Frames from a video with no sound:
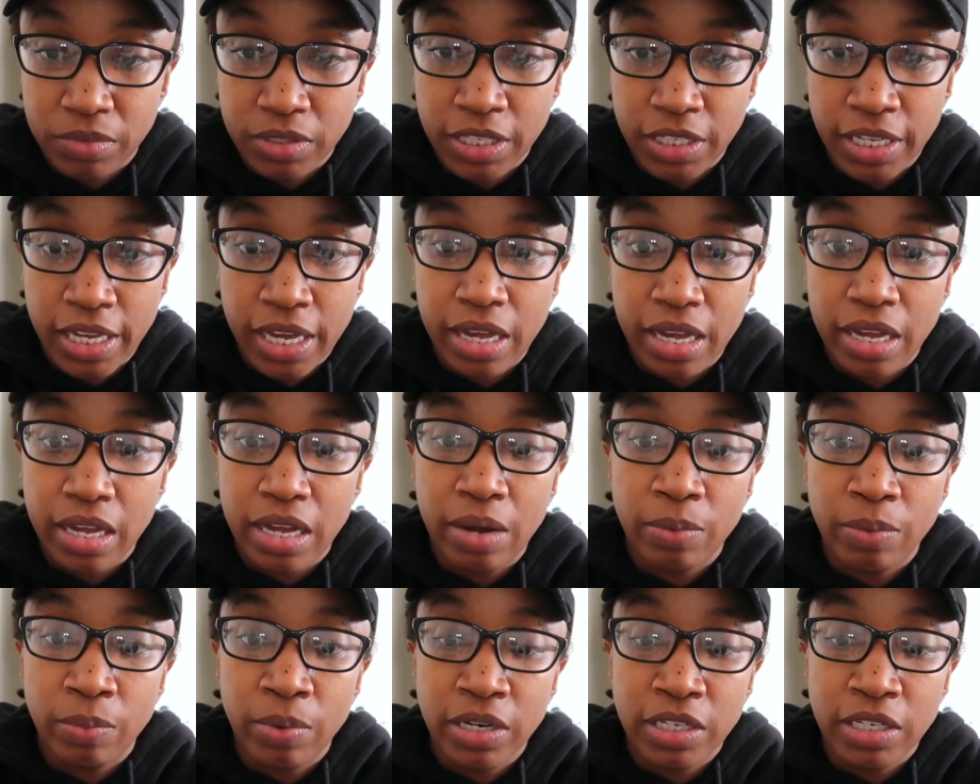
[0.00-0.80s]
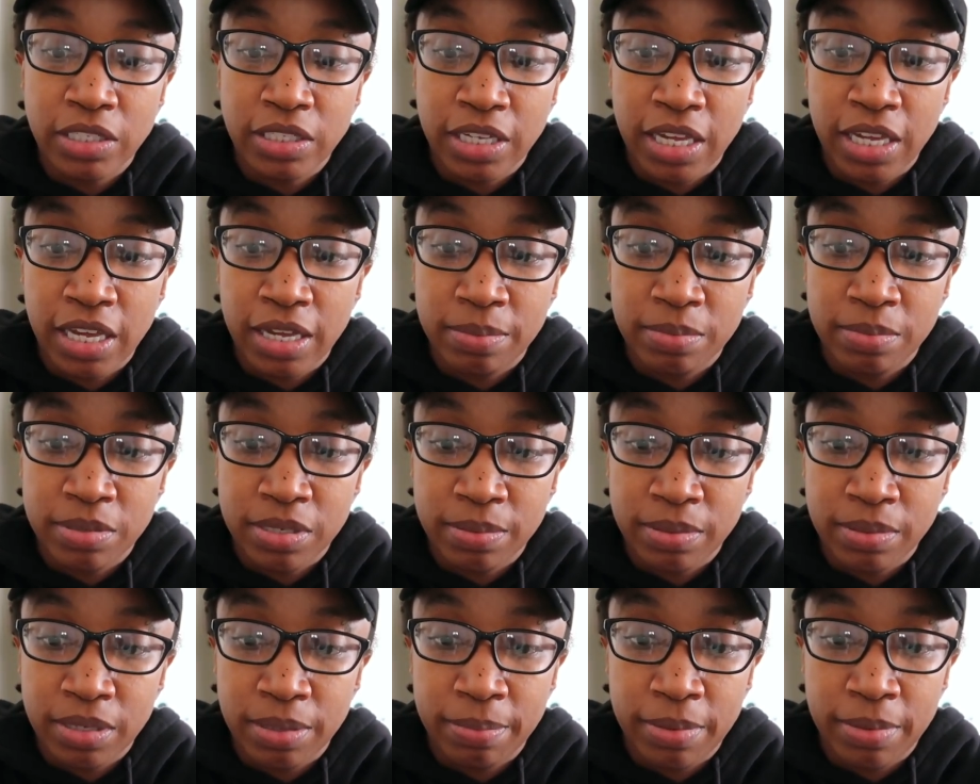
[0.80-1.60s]
wanted to get him
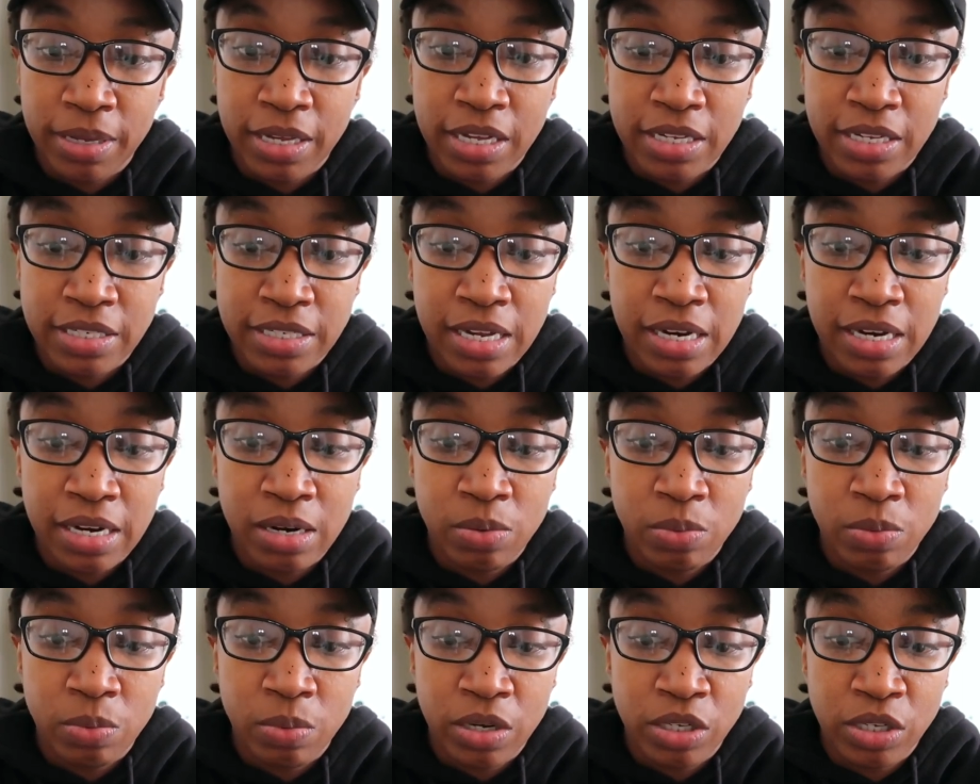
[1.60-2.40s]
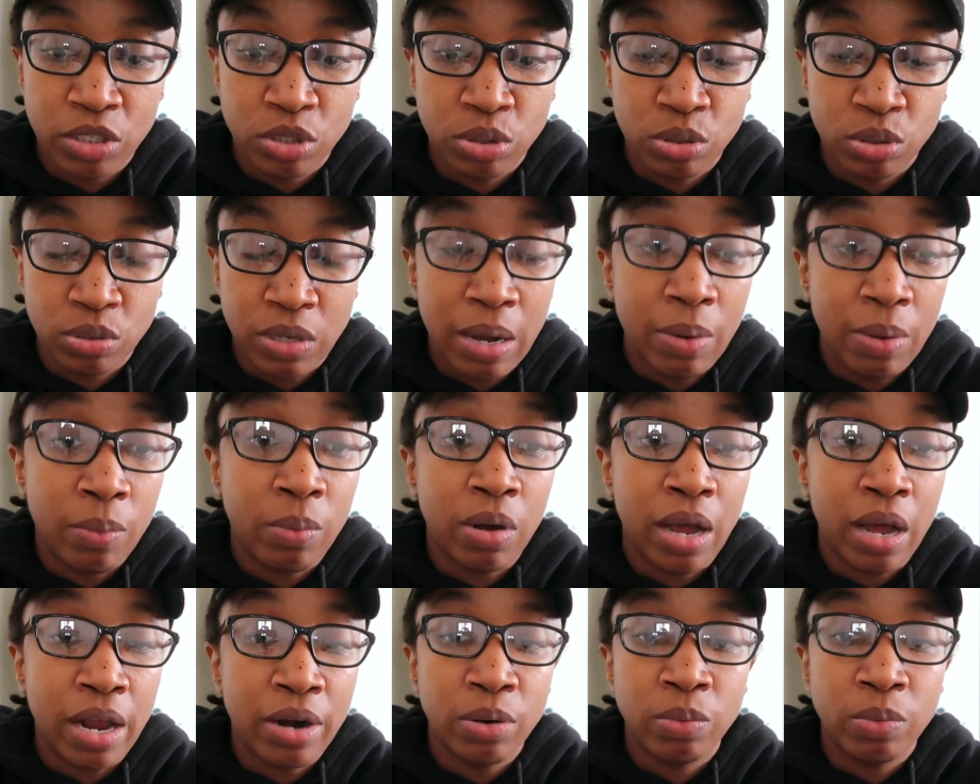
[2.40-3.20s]
something because I don't want
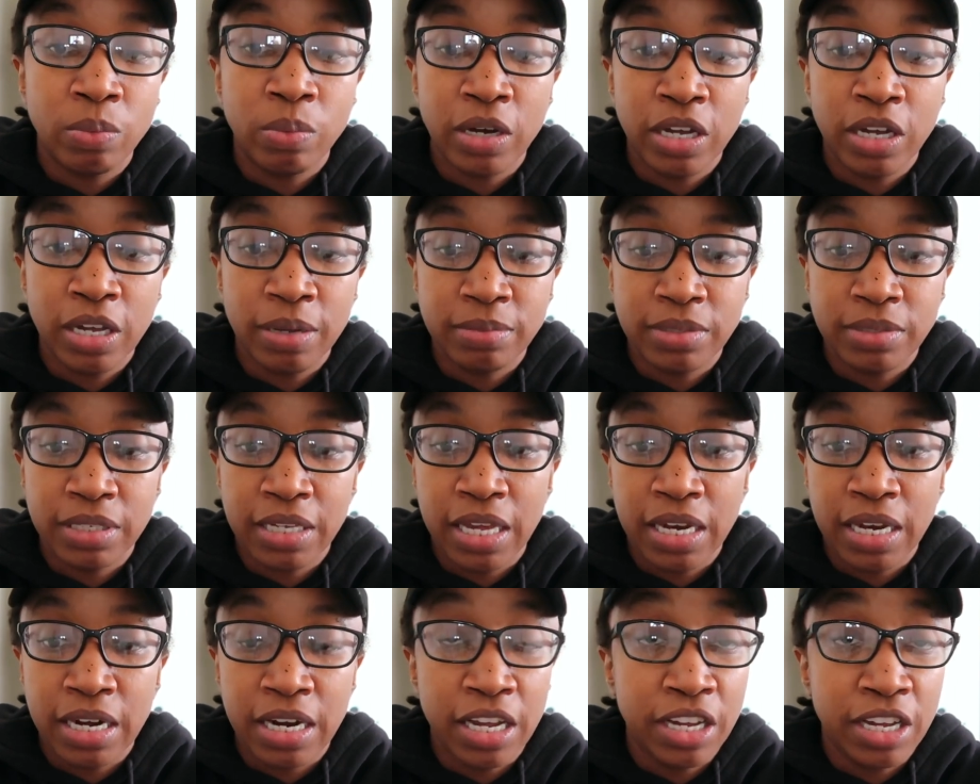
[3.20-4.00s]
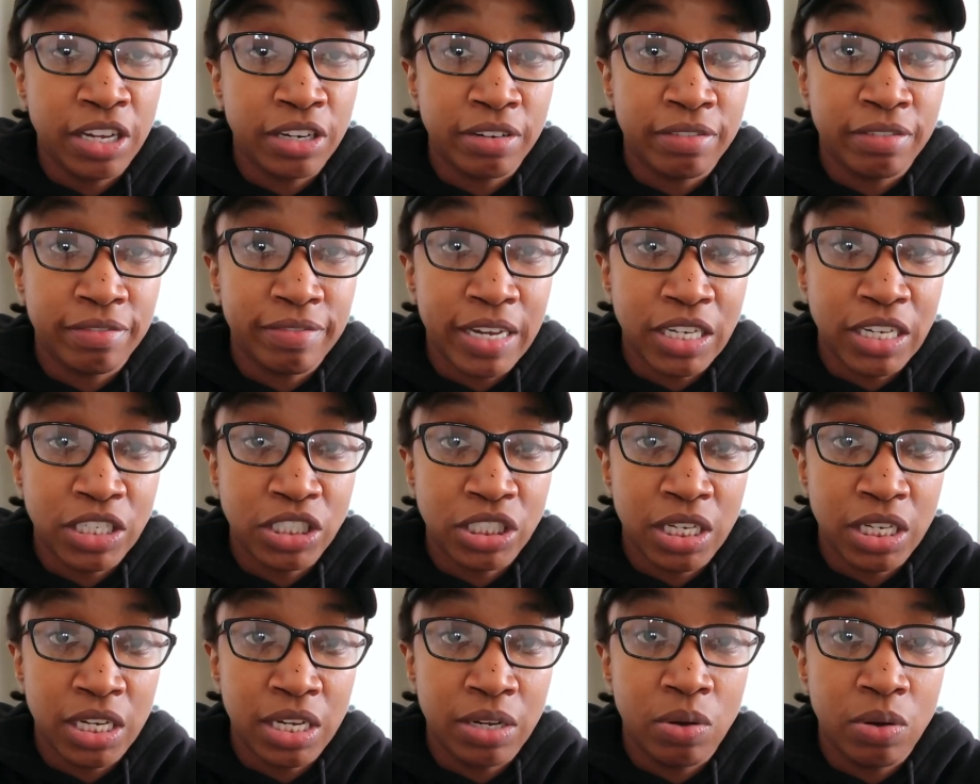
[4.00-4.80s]
him to get an ear
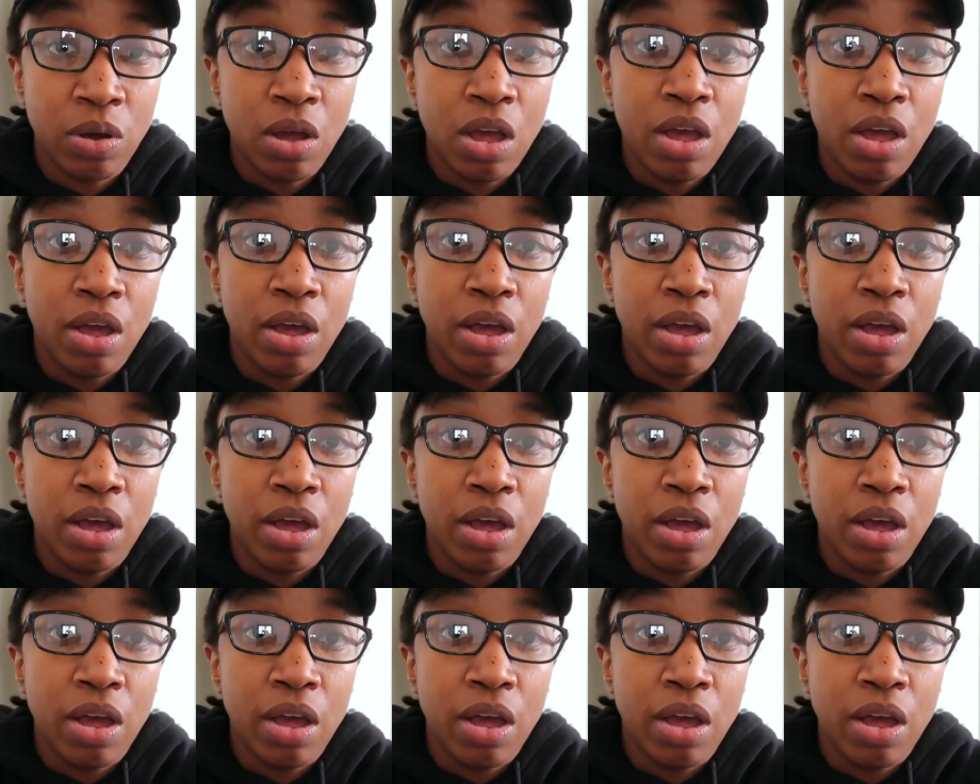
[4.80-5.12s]
infection